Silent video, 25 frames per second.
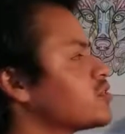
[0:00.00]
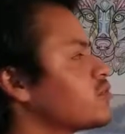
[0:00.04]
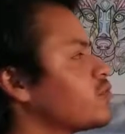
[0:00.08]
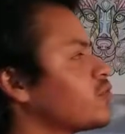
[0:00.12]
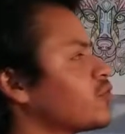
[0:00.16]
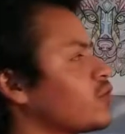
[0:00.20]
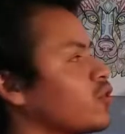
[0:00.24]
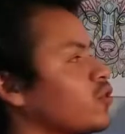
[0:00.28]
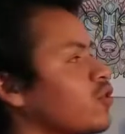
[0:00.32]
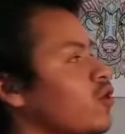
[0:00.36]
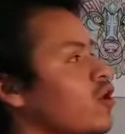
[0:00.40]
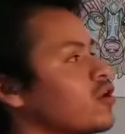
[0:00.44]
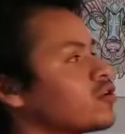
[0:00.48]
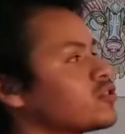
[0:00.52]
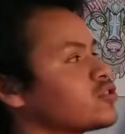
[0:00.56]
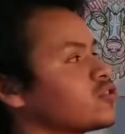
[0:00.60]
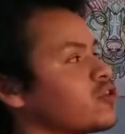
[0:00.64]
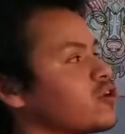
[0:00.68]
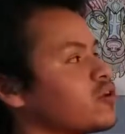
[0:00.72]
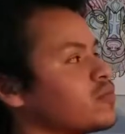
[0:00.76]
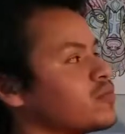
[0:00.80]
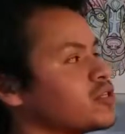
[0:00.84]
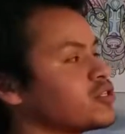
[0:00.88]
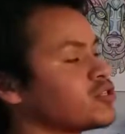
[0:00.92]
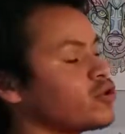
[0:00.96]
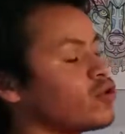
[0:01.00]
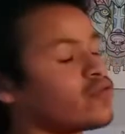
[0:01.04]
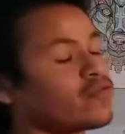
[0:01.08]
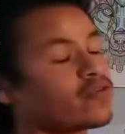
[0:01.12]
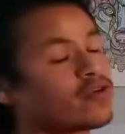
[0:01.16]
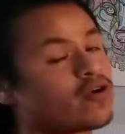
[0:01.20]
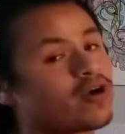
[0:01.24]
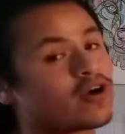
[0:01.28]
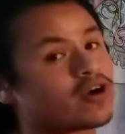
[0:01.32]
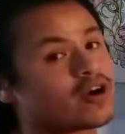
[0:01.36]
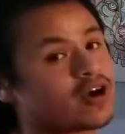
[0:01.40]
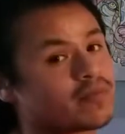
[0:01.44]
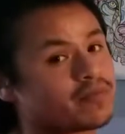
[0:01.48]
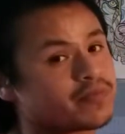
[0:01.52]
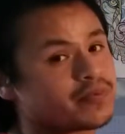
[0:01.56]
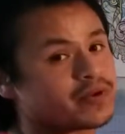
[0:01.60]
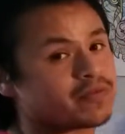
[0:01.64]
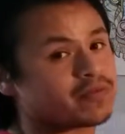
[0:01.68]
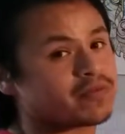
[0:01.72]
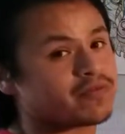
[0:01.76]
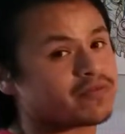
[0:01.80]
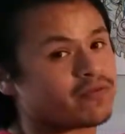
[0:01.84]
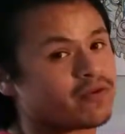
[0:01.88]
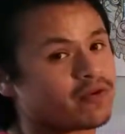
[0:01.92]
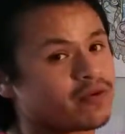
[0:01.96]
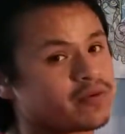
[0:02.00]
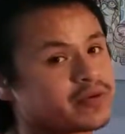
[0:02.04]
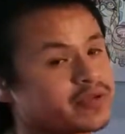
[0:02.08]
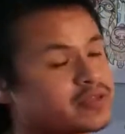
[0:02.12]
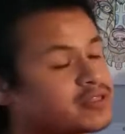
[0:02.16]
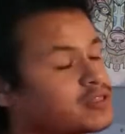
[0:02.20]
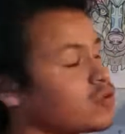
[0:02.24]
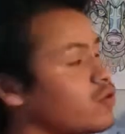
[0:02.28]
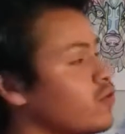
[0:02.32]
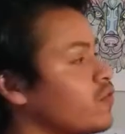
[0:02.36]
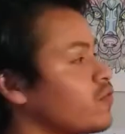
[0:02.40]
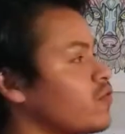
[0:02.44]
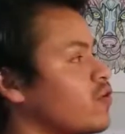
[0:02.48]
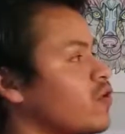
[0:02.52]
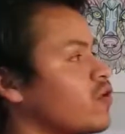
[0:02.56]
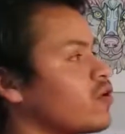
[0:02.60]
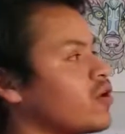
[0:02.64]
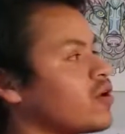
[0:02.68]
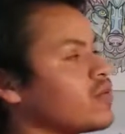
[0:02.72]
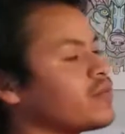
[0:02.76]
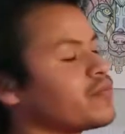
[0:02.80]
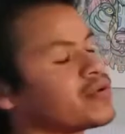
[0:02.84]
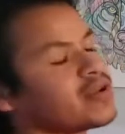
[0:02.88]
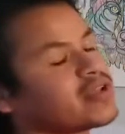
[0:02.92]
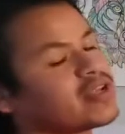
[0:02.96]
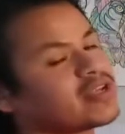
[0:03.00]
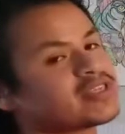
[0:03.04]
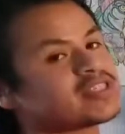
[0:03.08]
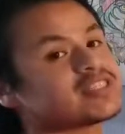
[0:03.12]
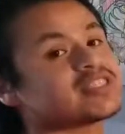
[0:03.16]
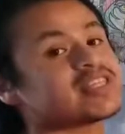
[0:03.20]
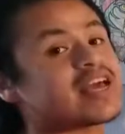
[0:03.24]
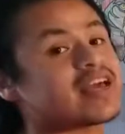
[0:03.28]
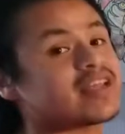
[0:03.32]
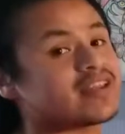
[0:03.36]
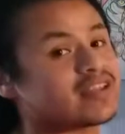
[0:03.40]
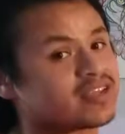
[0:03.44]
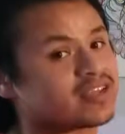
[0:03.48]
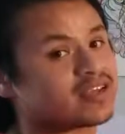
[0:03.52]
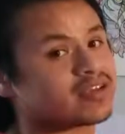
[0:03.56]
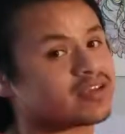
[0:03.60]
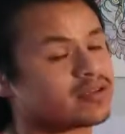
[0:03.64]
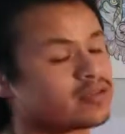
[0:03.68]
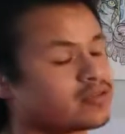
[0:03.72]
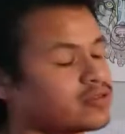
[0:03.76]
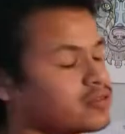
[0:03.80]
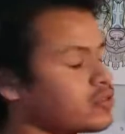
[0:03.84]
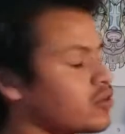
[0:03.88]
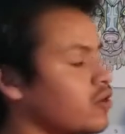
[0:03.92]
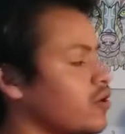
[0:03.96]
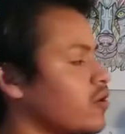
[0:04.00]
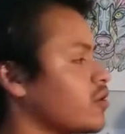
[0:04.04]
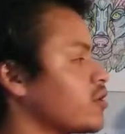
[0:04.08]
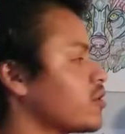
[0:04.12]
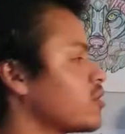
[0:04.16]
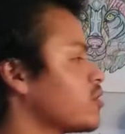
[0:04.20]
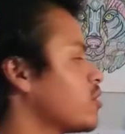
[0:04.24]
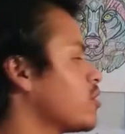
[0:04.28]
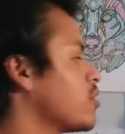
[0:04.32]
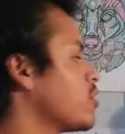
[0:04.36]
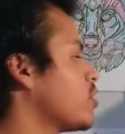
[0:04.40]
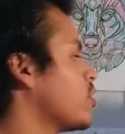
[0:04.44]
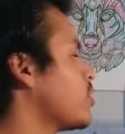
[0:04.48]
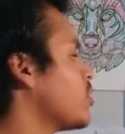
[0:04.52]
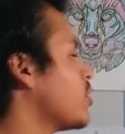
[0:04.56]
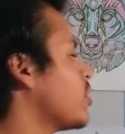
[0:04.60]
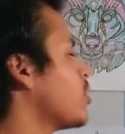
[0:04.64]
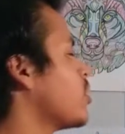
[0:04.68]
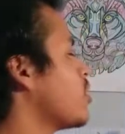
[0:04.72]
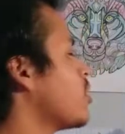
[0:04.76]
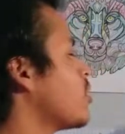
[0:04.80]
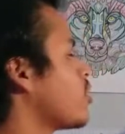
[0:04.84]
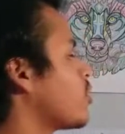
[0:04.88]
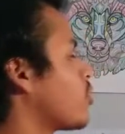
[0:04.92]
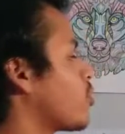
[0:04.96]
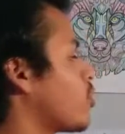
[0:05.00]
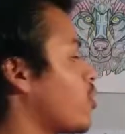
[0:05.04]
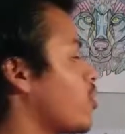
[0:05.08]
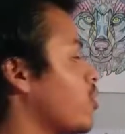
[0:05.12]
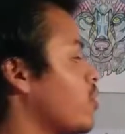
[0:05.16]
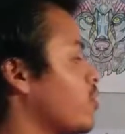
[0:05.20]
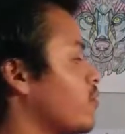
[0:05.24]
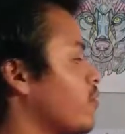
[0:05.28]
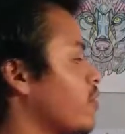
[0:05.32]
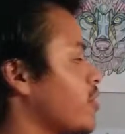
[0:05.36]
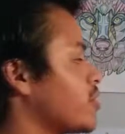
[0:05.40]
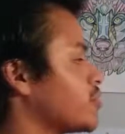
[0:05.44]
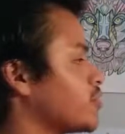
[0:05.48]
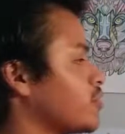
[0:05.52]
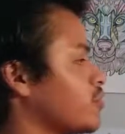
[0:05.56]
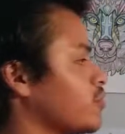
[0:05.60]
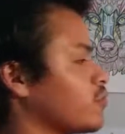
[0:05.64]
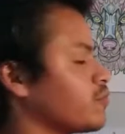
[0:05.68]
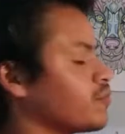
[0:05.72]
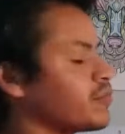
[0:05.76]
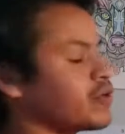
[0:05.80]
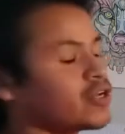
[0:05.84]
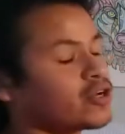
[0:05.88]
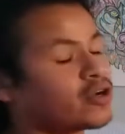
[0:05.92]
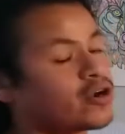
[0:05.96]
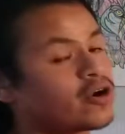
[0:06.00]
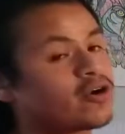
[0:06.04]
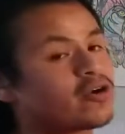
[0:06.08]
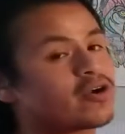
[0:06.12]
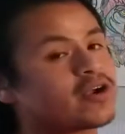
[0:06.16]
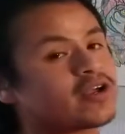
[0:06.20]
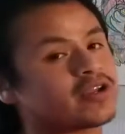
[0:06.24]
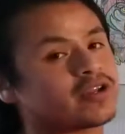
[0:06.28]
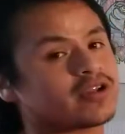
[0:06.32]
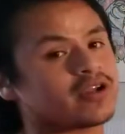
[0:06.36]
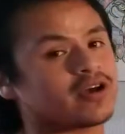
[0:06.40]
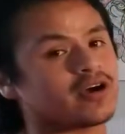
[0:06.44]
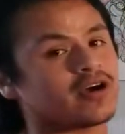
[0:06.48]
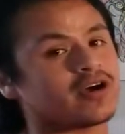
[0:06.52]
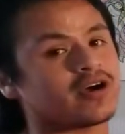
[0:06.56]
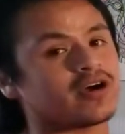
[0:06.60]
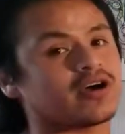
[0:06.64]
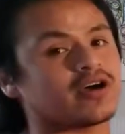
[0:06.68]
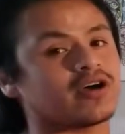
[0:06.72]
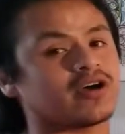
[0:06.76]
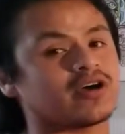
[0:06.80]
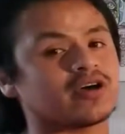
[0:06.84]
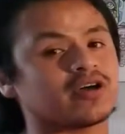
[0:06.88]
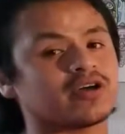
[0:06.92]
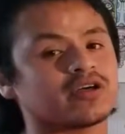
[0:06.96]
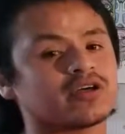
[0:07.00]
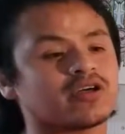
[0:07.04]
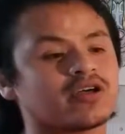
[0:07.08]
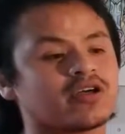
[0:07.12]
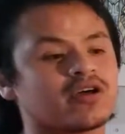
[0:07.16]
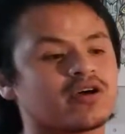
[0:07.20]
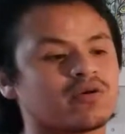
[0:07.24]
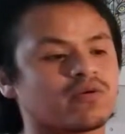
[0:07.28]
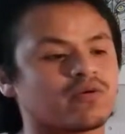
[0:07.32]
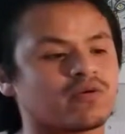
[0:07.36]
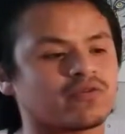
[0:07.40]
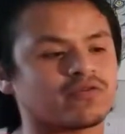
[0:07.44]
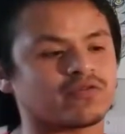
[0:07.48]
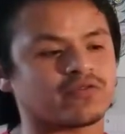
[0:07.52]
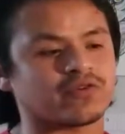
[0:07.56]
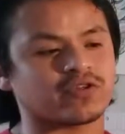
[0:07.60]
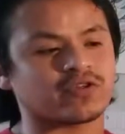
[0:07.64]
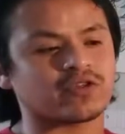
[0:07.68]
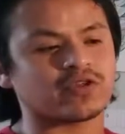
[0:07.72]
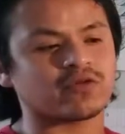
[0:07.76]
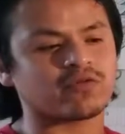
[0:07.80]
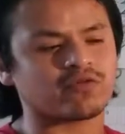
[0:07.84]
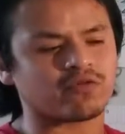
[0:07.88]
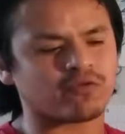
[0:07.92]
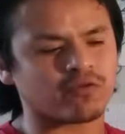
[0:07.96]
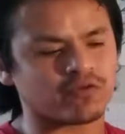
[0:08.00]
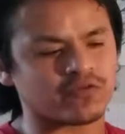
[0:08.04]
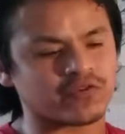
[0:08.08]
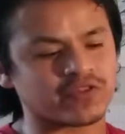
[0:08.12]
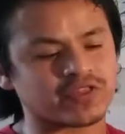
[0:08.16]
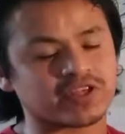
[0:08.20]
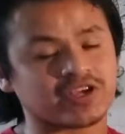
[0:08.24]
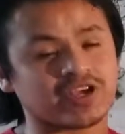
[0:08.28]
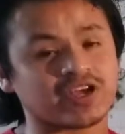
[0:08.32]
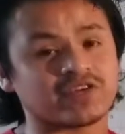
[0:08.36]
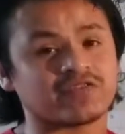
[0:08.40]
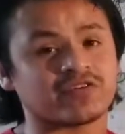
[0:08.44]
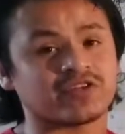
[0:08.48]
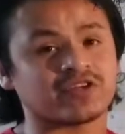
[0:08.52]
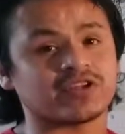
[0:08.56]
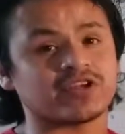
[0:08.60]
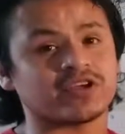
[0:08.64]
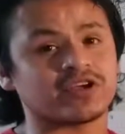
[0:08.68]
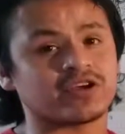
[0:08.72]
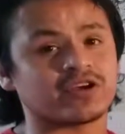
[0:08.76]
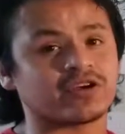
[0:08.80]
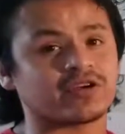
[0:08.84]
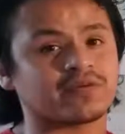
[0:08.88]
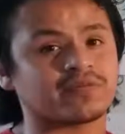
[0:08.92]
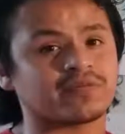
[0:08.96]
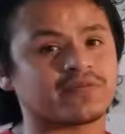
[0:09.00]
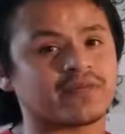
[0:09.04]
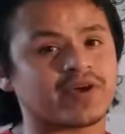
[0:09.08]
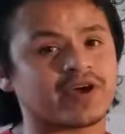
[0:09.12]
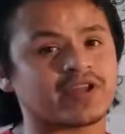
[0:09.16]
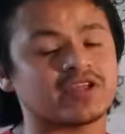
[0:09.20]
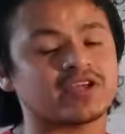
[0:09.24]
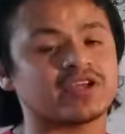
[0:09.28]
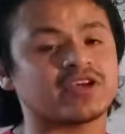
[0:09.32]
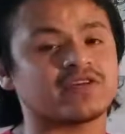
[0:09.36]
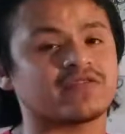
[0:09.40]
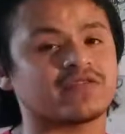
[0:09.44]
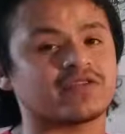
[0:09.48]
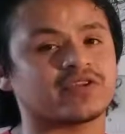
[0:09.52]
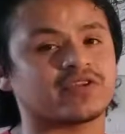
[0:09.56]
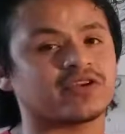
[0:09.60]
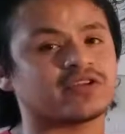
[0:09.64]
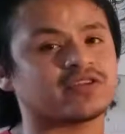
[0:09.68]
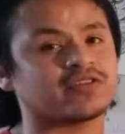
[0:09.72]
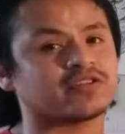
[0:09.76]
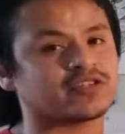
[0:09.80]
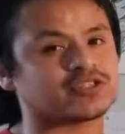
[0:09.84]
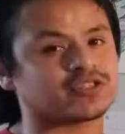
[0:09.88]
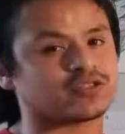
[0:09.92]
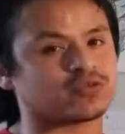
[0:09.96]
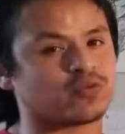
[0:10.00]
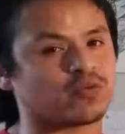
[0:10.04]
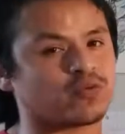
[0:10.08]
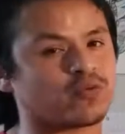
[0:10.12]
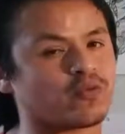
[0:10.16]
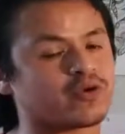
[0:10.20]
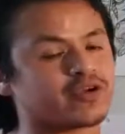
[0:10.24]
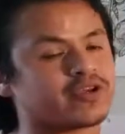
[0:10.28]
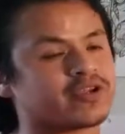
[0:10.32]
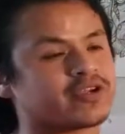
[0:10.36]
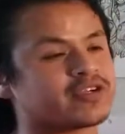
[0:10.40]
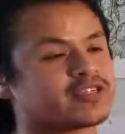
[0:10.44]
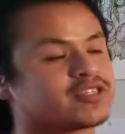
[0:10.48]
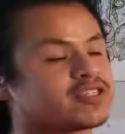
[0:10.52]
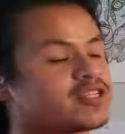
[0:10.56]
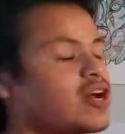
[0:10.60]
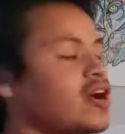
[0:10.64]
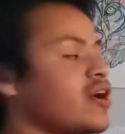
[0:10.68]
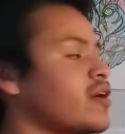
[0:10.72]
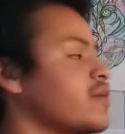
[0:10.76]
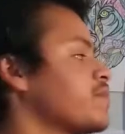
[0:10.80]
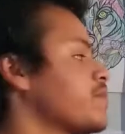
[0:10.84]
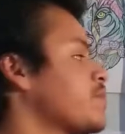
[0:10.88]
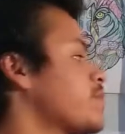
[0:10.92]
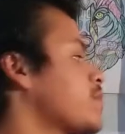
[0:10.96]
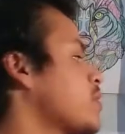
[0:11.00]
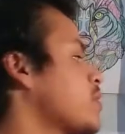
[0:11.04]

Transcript: for the long term. This overall company performance, overall company standing, Current ratio would be current within the given year. Any given year, just 1 year's time.